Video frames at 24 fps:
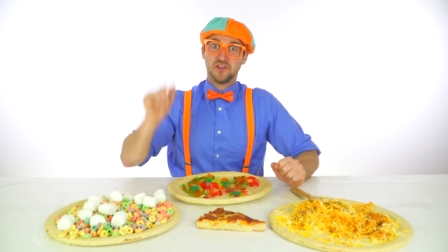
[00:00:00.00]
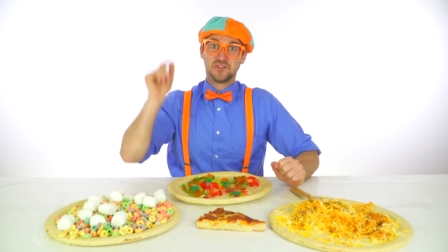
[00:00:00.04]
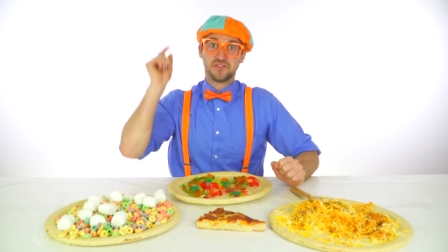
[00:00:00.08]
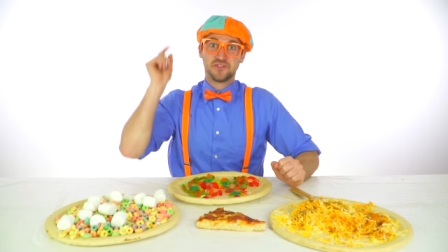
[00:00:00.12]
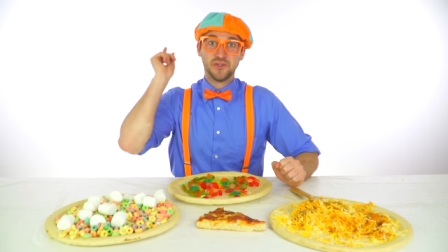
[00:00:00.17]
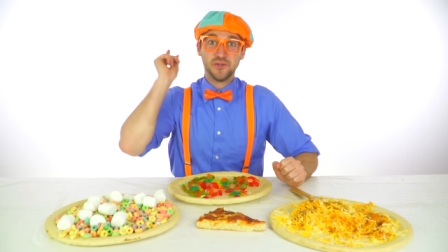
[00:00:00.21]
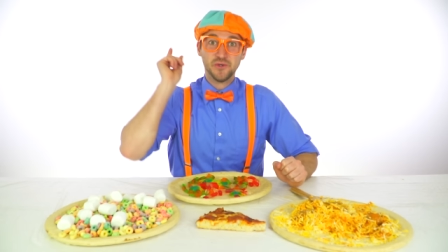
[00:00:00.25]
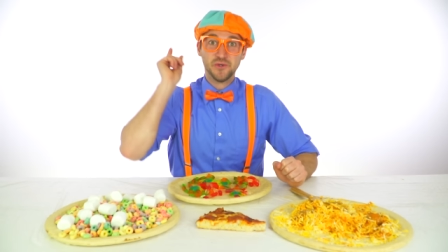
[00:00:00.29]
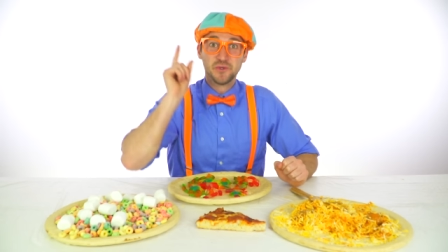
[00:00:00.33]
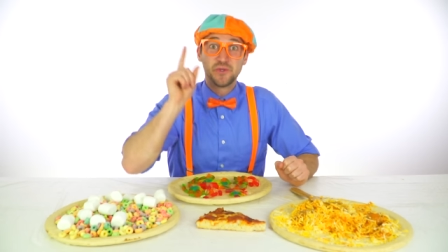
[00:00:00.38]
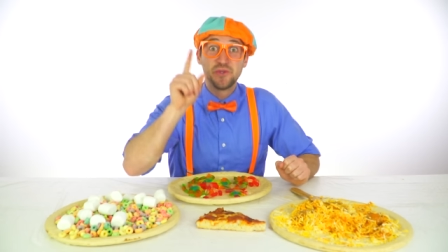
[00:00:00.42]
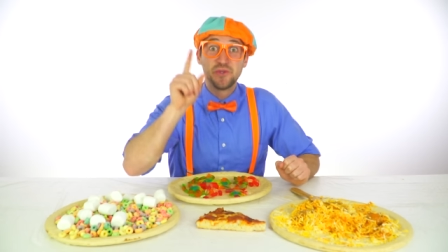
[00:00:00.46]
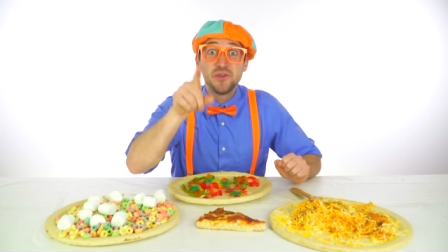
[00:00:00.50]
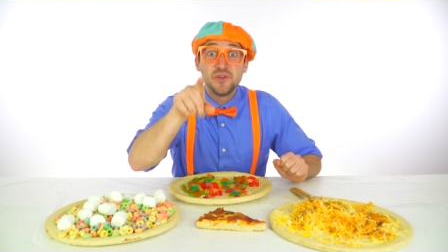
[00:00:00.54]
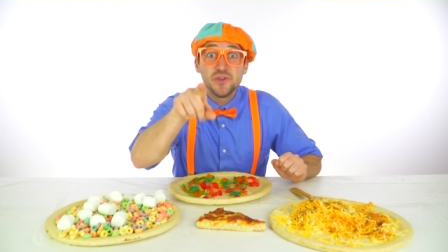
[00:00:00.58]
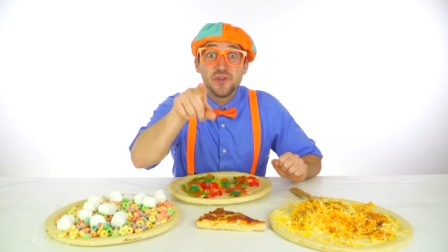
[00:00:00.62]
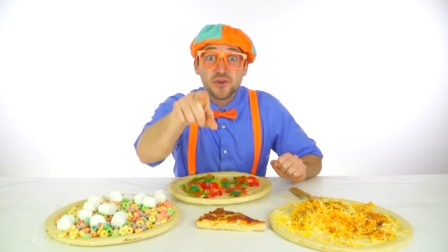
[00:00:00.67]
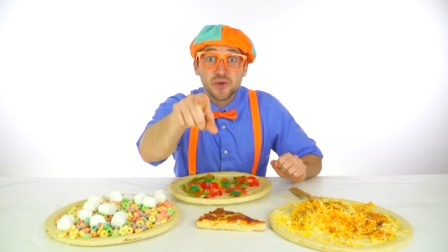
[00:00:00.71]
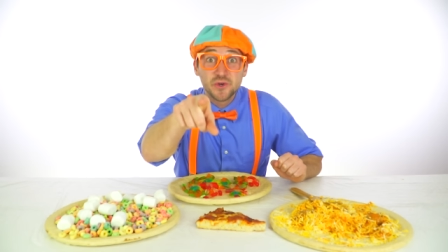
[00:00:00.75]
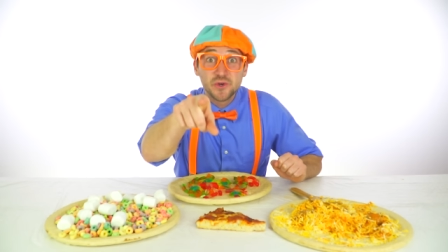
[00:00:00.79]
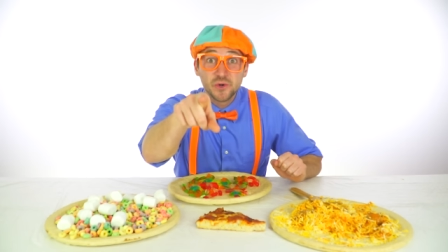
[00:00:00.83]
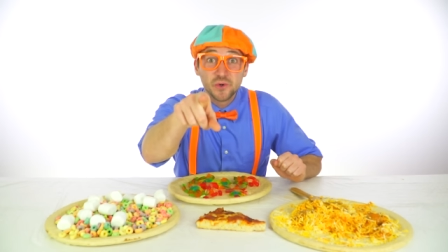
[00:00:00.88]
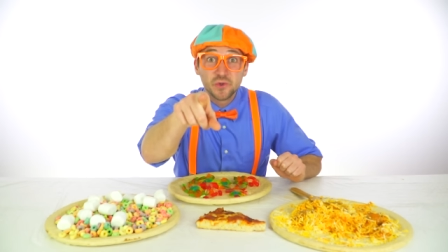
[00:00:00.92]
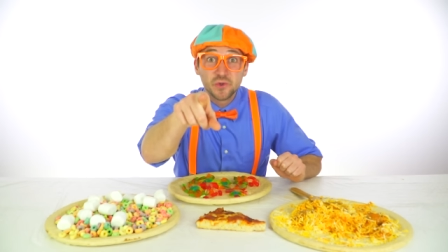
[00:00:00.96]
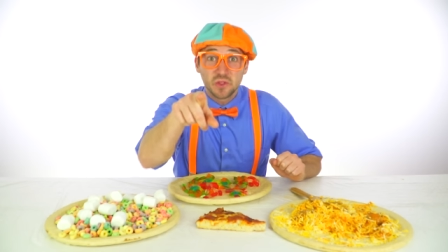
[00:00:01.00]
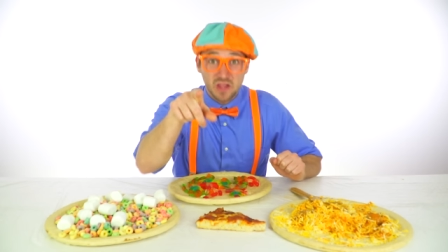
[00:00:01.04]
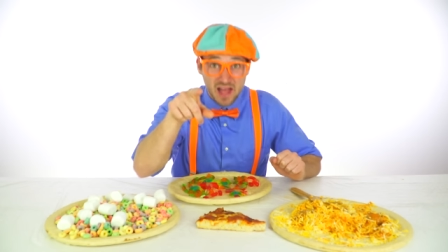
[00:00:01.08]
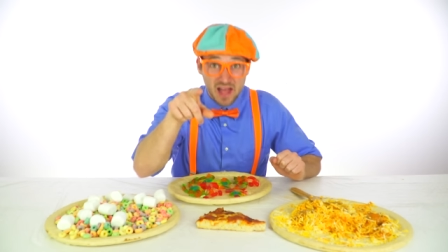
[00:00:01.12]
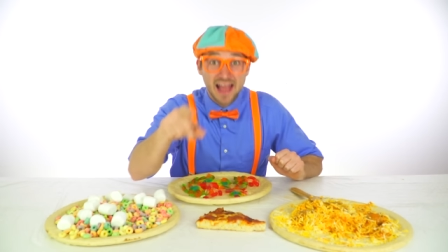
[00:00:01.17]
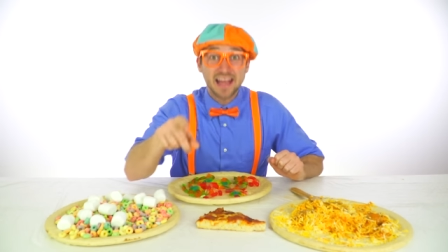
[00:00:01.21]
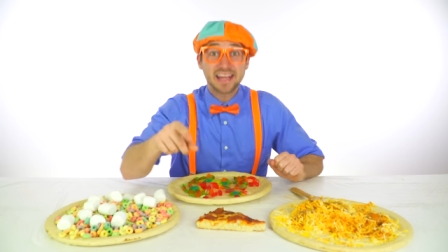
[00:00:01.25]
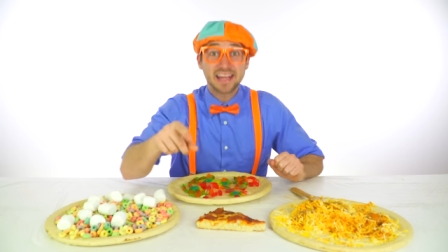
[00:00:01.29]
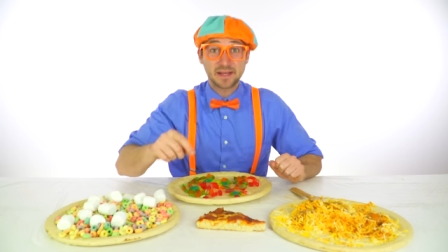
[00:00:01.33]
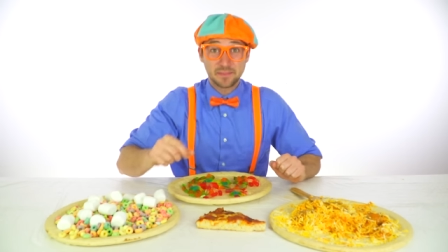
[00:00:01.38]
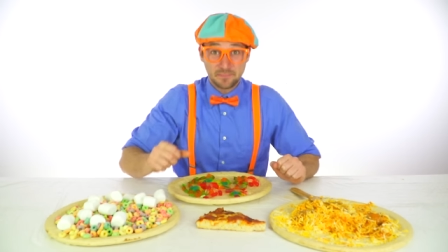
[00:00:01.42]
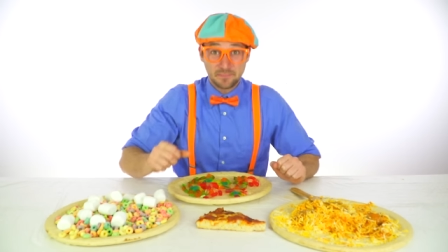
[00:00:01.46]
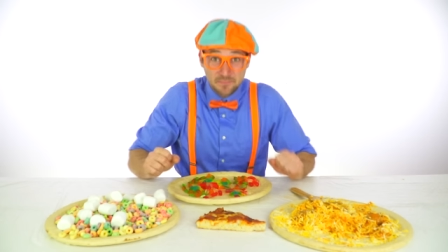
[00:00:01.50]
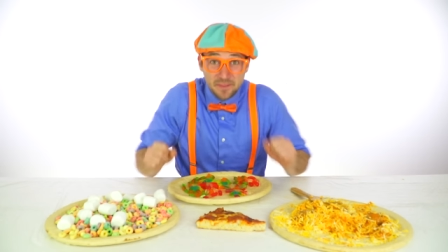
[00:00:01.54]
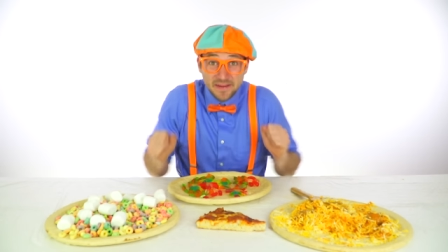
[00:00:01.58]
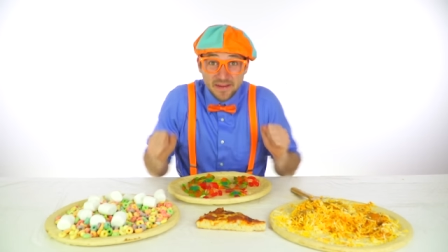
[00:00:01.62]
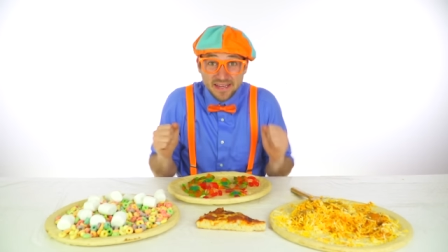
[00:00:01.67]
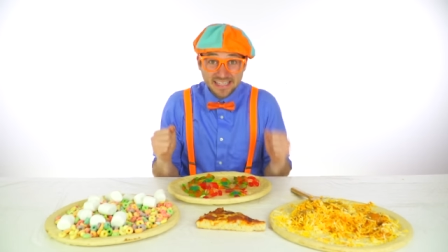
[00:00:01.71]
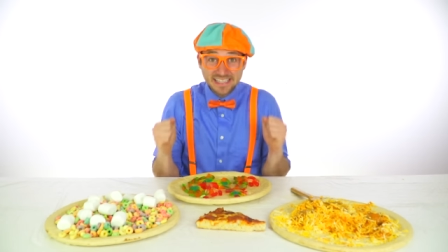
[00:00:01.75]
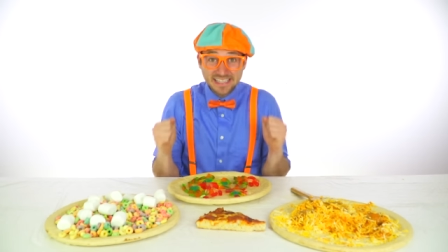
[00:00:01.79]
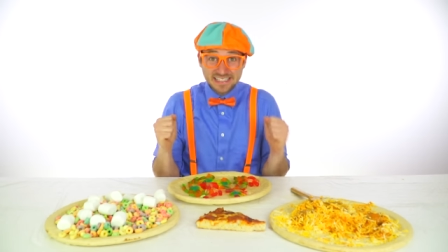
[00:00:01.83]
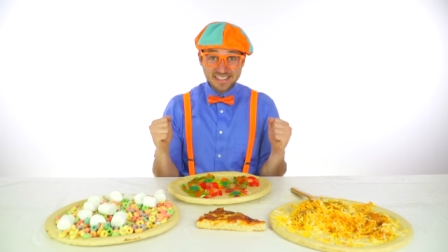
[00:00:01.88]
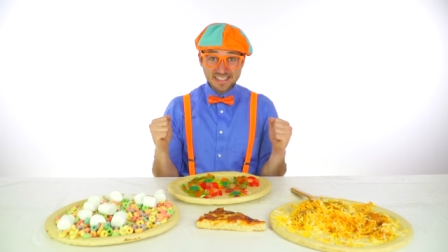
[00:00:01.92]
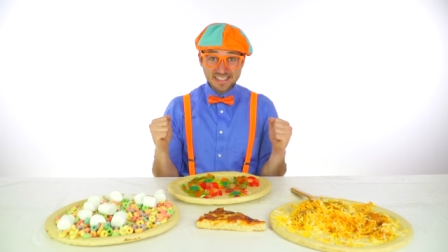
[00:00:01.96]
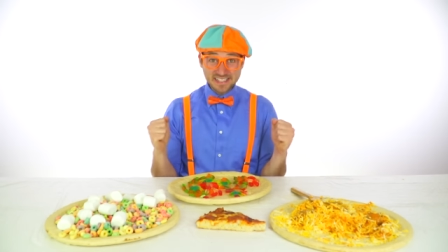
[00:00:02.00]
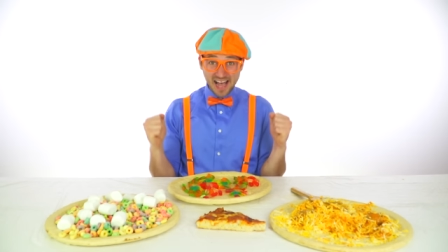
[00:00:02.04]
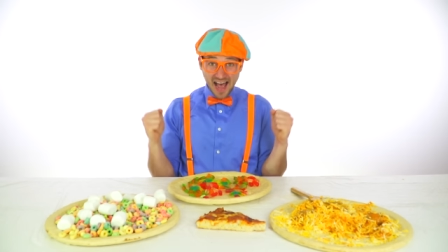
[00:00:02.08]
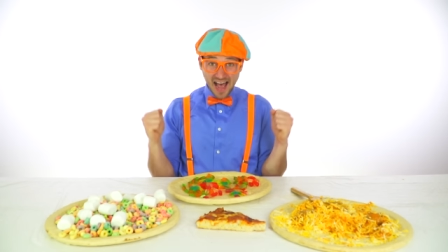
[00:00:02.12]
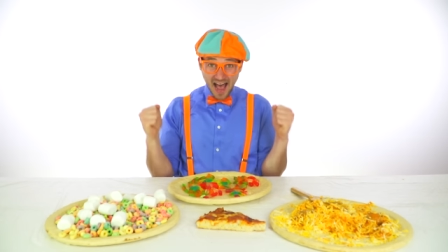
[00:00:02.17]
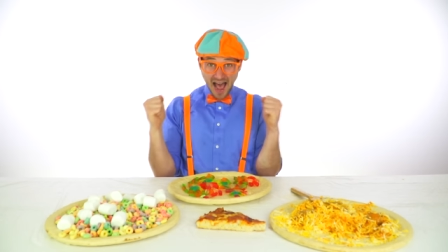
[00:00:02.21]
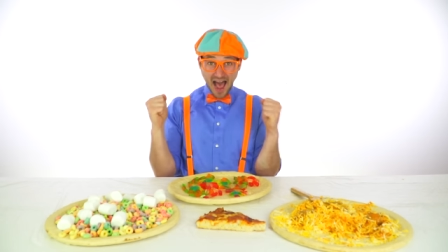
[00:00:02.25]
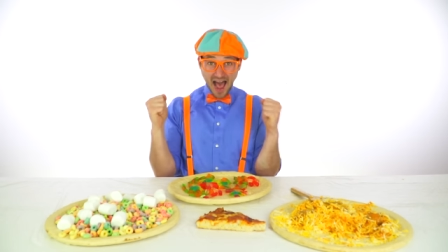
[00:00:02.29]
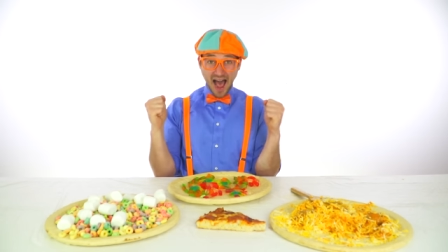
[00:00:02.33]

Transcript: Do you like pizza?